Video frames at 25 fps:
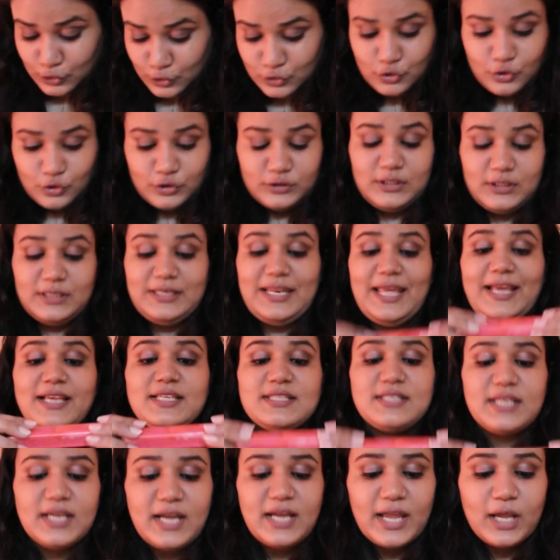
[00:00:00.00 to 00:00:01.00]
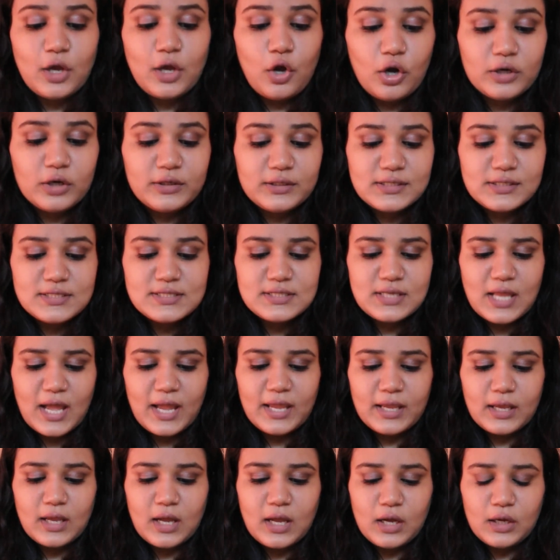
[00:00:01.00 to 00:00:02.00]
So the next thing I got is
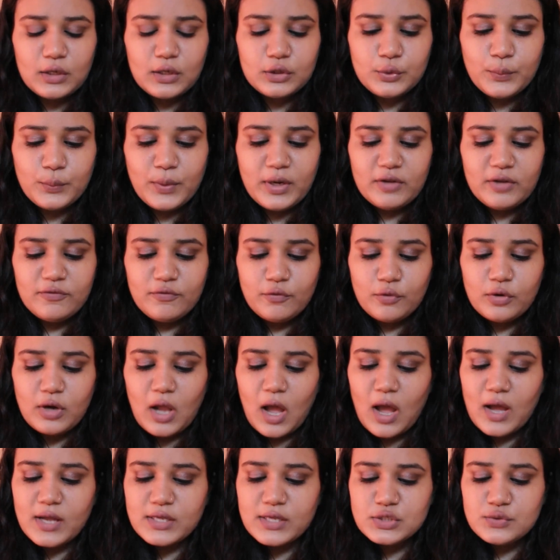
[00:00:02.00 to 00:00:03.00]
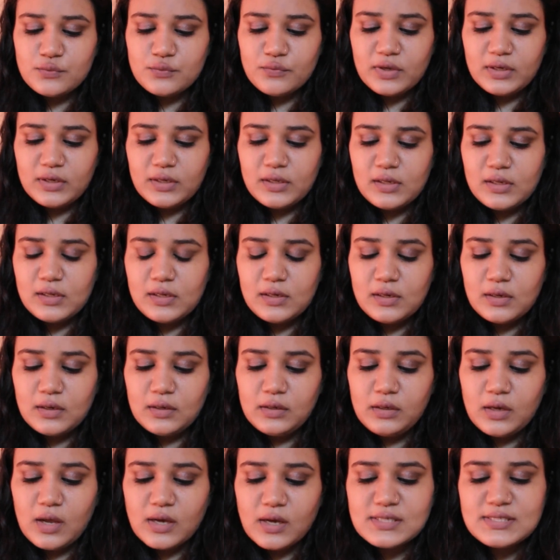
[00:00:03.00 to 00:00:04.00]
Nykaa twenty-four hours Vinyl
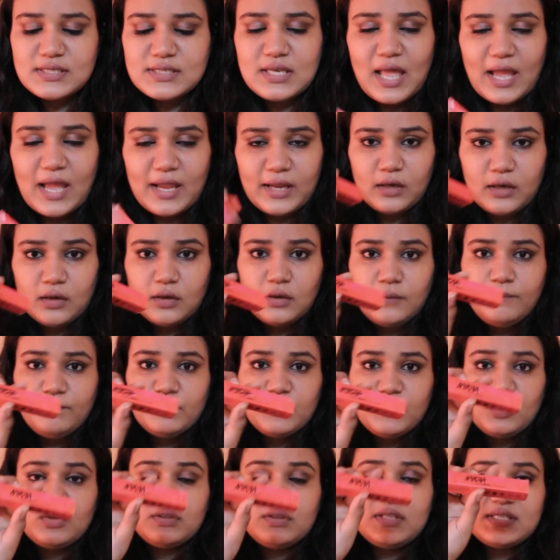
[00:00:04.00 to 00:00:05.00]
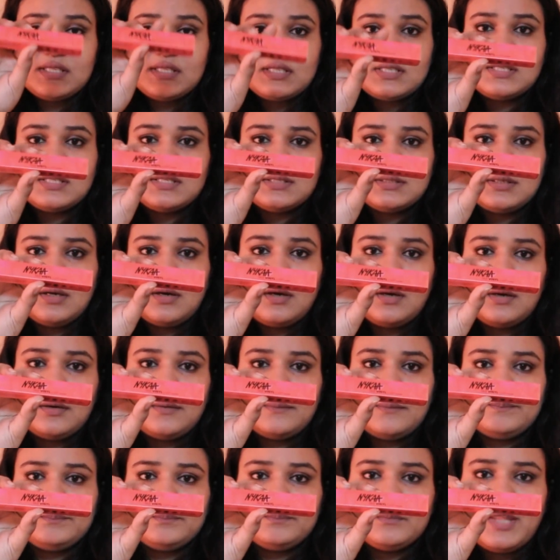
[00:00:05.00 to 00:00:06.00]
Luxe Liner. The, this is
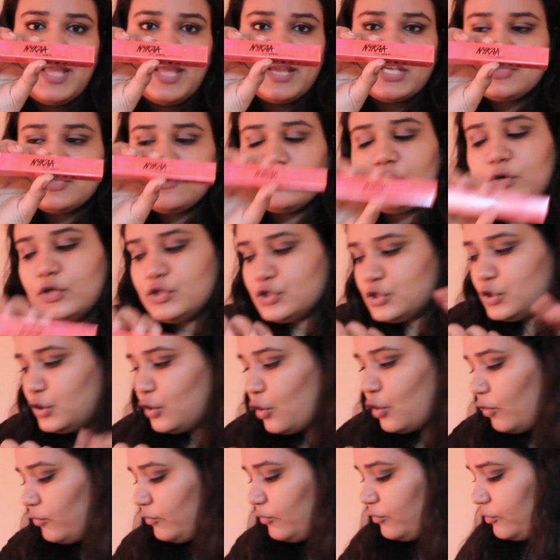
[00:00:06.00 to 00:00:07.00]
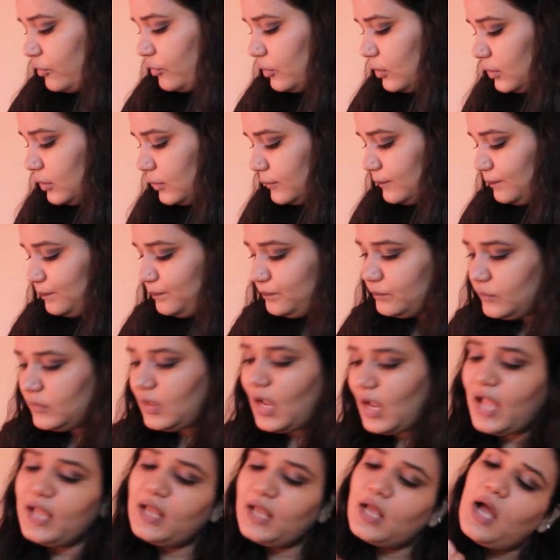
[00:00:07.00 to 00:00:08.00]
the next version of uh,
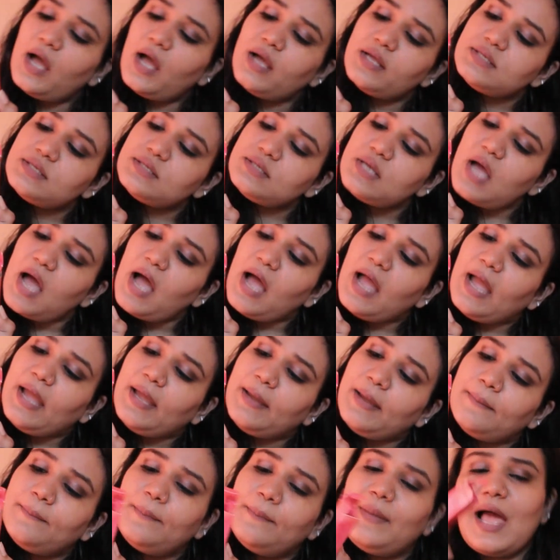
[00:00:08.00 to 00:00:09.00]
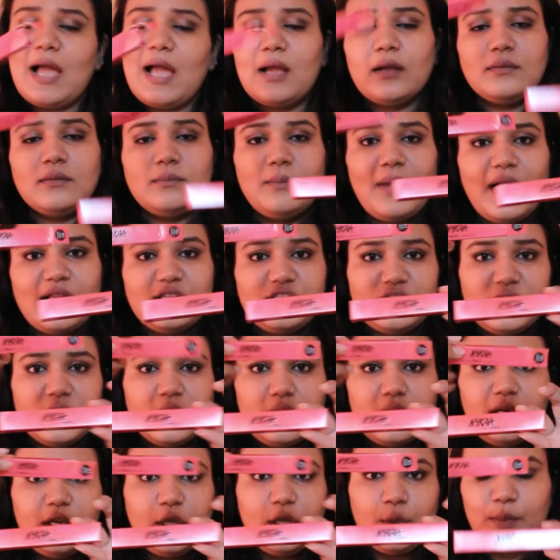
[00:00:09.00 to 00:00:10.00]
Nykaa's Eye Black
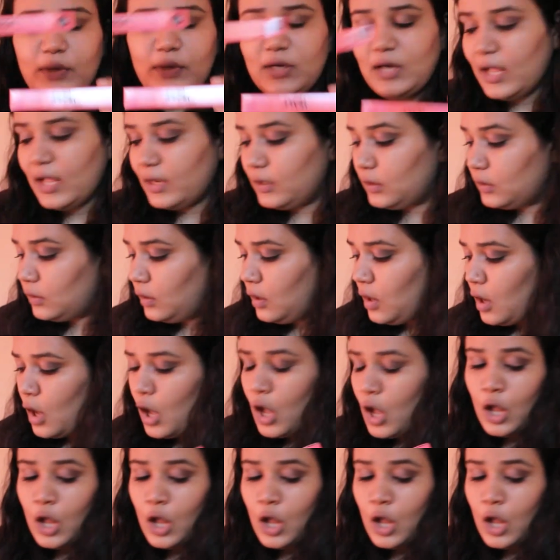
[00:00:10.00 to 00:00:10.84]
Magic Liquid Liner,